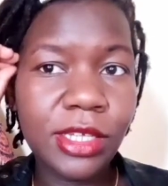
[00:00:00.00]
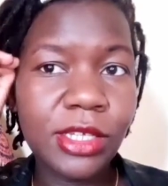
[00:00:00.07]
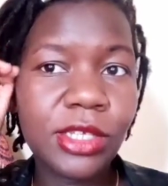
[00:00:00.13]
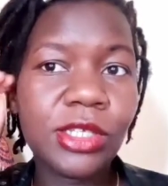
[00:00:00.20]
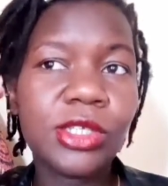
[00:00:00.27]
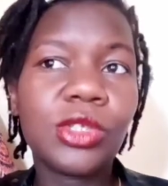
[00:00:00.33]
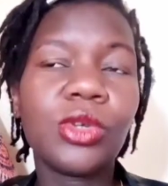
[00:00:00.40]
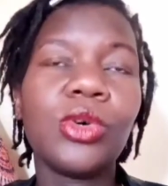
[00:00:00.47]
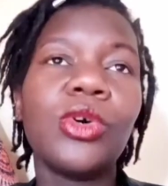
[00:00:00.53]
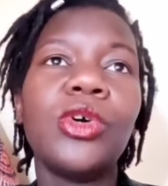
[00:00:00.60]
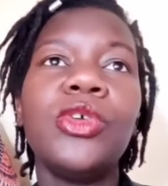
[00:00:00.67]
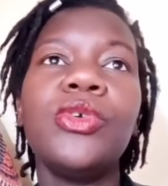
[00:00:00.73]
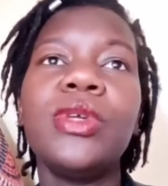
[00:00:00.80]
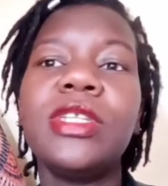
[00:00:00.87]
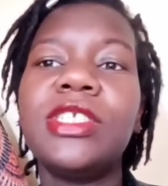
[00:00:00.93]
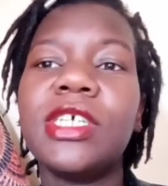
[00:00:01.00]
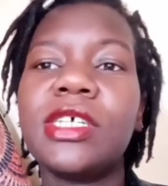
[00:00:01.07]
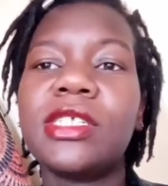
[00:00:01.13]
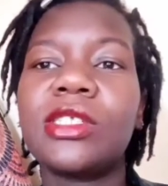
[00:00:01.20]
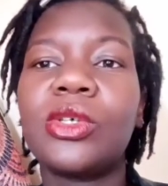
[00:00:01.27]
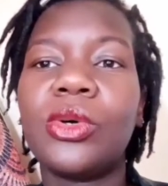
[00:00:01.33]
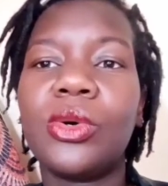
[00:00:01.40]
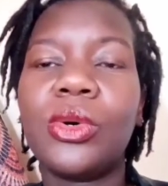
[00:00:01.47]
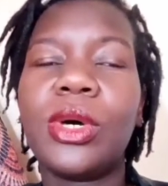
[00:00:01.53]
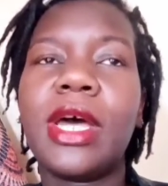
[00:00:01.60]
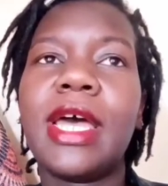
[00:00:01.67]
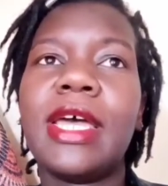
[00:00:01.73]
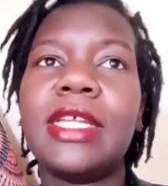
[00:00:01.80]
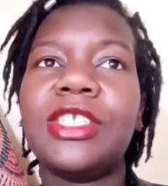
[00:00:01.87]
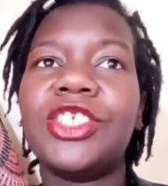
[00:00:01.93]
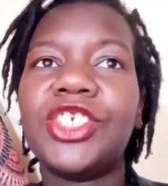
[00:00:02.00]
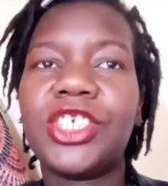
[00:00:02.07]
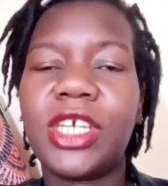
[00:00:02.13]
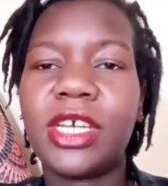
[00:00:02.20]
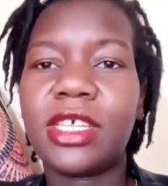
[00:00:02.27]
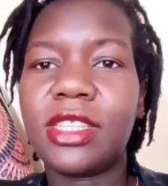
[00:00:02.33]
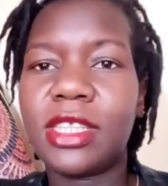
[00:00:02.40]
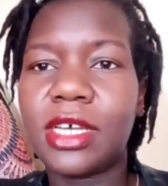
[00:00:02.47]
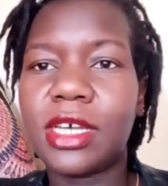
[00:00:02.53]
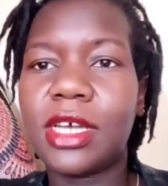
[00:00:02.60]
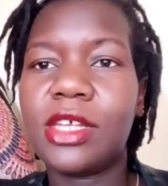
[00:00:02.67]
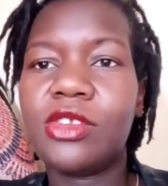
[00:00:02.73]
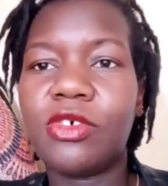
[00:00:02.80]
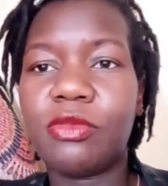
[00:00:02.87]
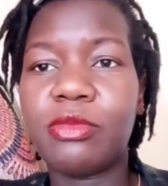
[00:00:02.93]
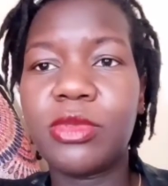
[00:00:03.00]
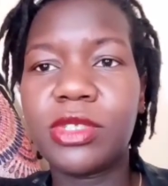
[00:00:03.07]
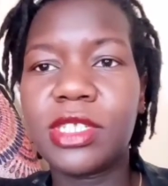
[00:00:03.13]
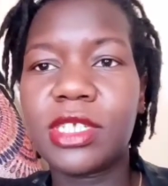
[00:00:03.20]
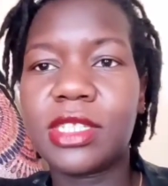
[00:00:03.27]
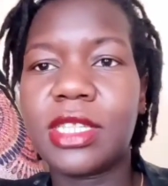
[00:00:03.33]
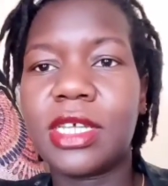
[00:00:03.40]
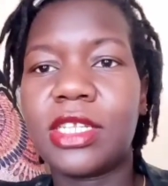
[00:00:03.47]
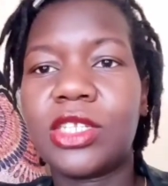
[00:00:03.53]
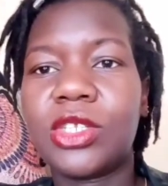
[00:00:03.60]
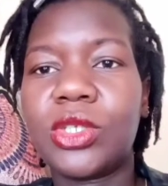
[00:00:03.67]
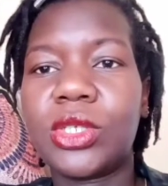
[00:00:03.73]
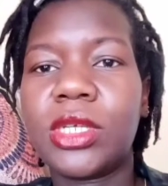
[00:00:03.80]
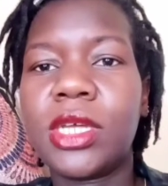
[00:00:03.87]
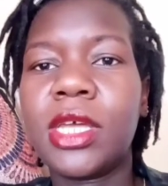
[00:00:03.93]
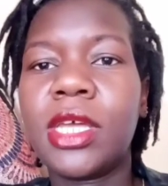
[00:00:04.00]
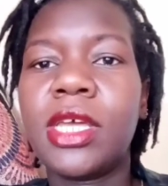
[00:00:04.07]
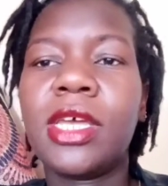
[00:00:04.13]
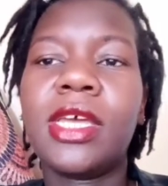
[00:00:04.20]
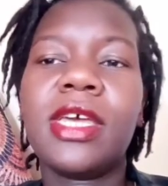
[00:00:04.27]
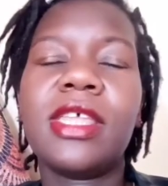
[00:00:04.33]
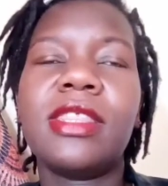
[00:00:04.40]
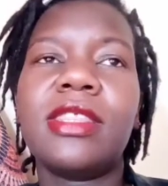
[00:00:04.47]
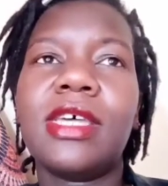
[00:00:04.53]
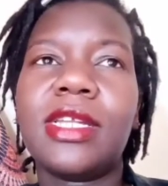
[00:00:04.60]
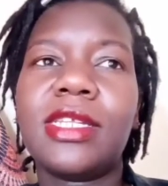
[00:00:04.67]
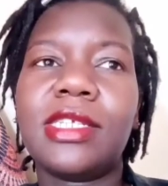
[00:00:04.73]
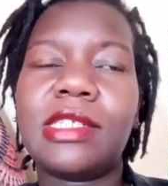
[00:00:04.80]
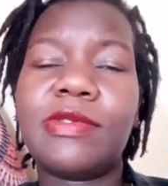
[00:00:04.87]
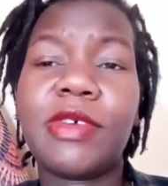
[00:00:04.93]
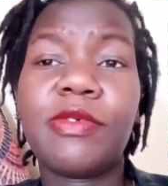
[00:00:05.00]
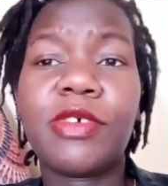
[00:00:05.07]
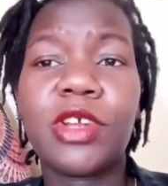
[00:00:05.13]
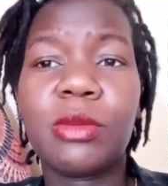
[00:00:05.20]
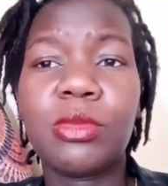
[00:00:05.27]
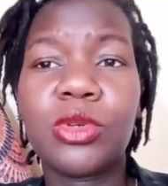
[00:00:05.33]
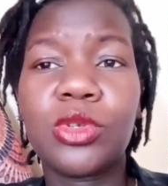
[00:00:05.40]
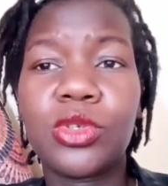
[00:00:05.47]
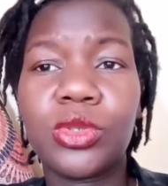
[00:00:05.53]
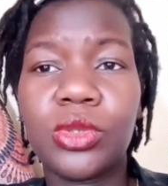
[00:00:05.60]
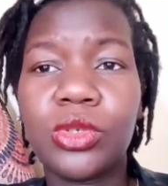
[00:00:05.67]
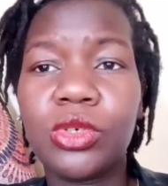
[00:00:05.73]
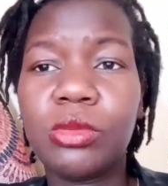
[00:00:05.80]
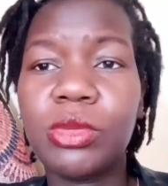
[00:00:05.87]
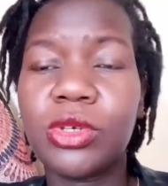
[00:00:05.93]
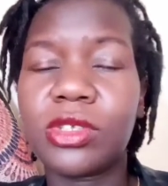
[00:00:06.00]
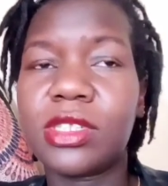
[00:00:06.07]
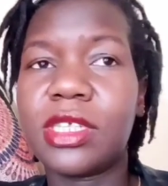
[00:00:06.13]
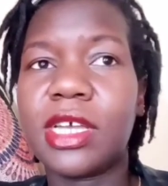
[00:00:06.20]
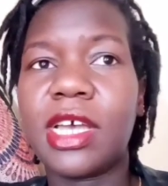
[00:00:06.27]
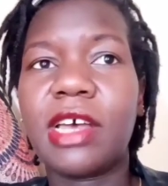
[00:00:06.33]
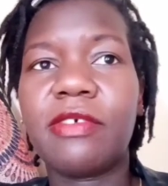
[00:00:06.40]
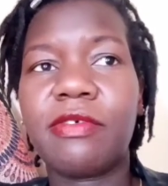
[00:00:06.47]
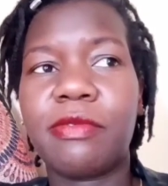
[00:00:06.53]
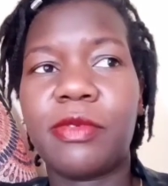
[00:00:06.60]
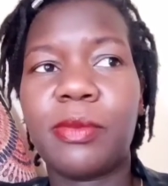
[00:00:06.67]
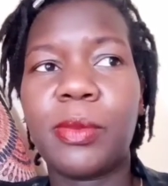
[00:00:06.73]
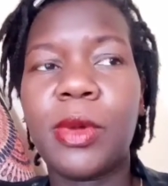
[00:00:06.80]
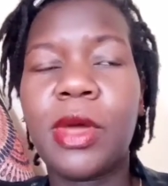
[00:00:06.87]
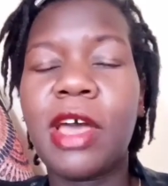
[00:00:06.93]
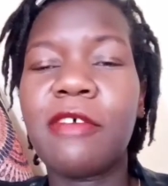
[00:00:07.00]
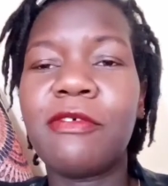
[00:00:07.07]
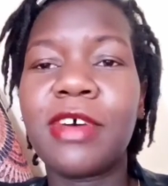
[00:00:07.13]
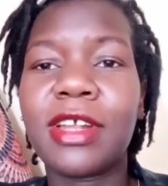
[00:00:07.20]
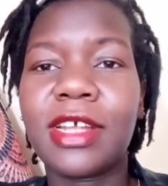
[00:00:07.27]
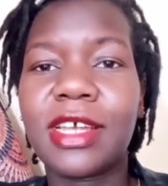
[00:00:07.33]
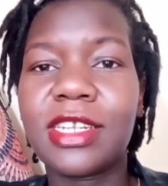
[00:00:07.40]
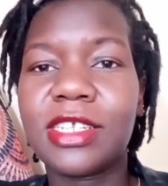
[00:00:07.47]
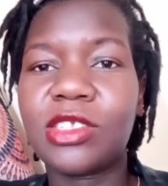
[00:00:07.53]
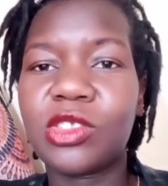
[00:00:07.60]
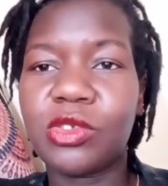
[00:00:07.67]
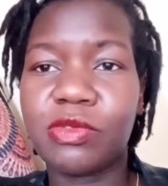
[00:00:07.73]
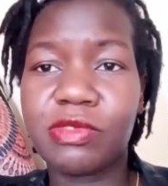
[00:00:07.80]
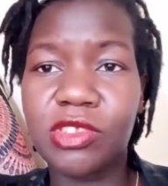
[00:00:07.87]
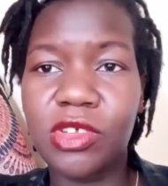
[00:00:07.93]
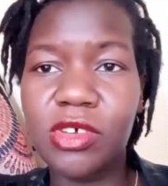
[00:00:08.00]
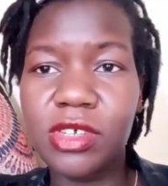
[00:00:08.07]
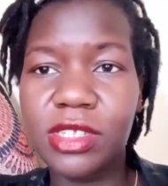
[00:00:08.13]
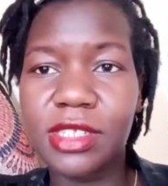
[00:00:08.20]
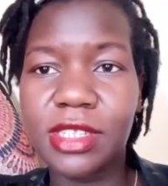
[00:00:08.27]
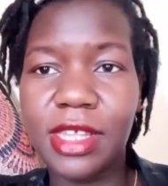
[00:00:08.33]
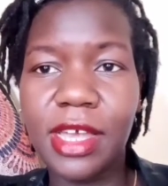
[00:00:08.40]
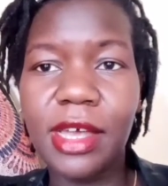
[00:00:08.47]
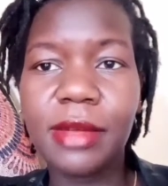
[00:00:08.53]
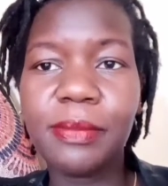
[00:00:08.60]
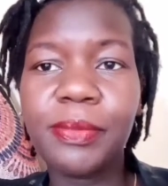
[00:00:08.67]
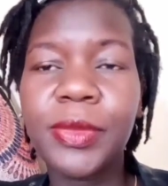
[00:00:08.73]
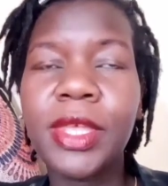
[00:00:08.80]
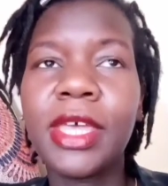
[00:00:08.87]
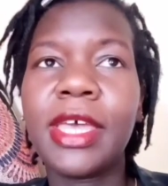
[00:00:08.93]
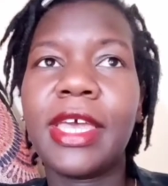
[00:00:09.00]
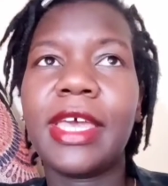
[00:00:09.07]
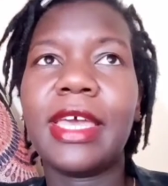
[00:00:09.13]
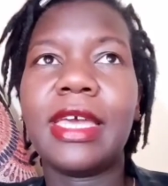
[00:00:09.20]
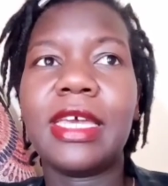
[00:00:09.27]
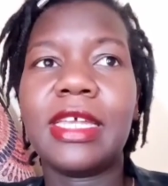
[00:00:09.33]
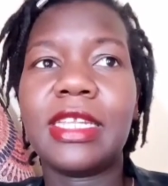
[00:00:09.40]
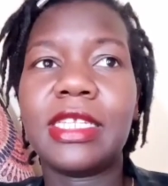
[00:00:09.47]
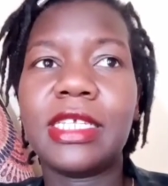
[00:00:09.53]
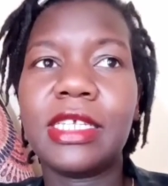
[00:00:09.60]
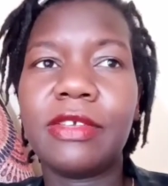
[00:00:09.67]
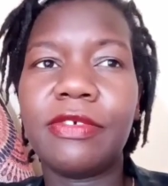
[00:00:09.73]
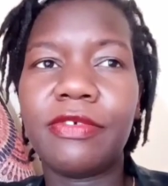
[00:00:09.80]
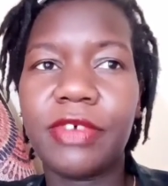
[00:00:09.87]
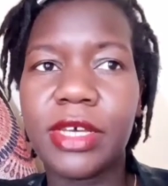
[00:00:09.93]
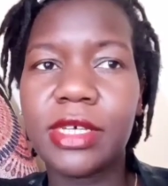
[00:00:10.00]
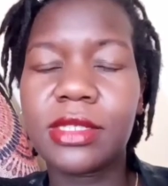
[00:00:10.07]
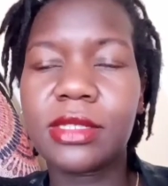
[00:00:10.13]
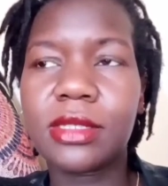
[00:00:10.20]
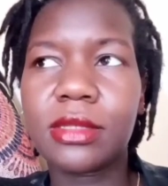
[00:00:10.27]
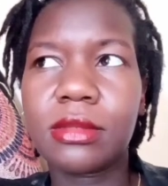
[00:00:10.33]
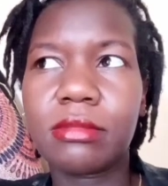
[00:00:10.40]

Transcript: So you just go and check the kind of music that is favorable to you, because they have varieties of songs there and effects.